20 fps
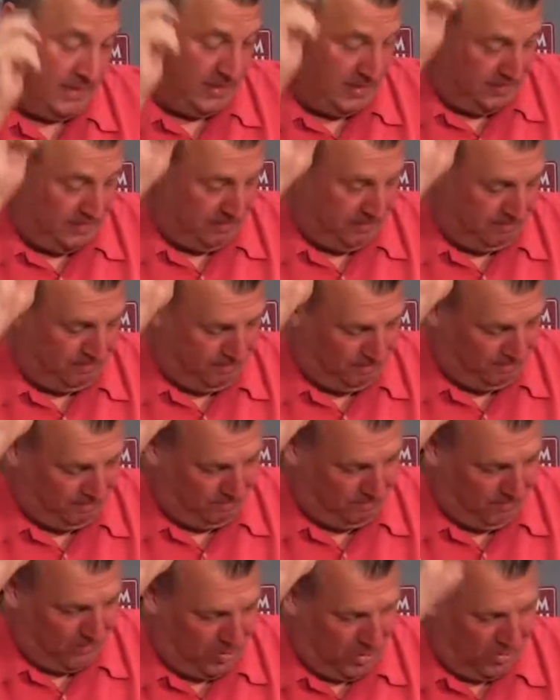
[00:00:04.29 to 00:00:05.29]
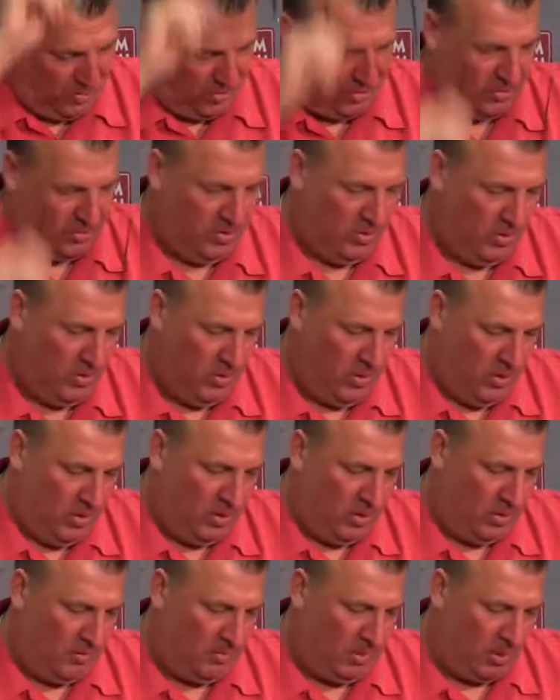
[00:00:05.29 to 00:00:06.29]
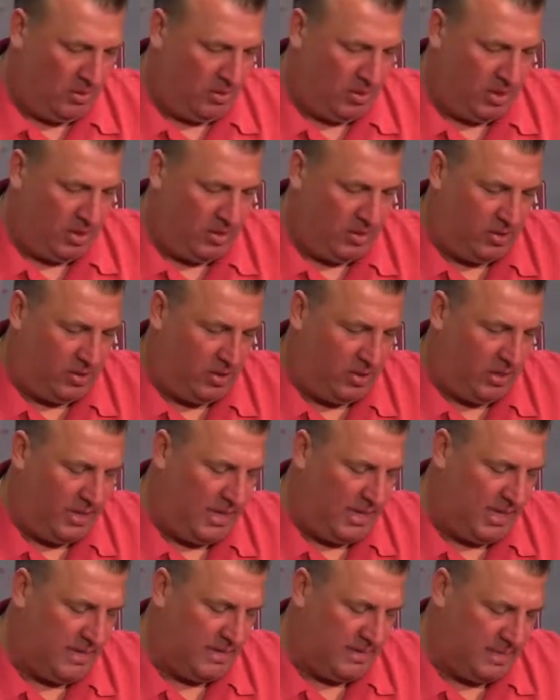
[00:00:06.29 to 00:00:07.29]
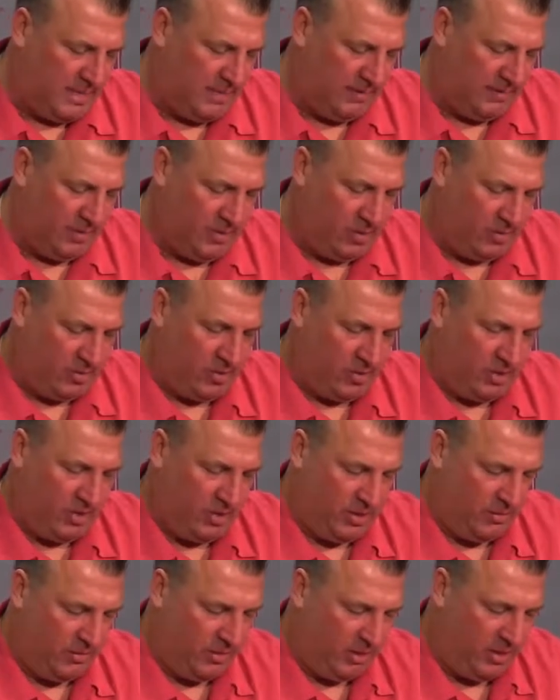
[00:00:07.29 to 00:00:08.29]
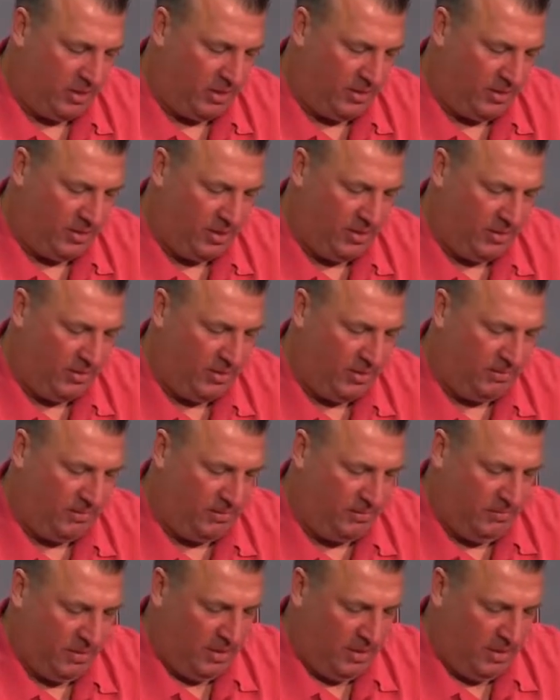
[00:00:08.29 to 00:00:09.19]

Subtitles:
Part that I thought our guys, I gave our coaches and our players, they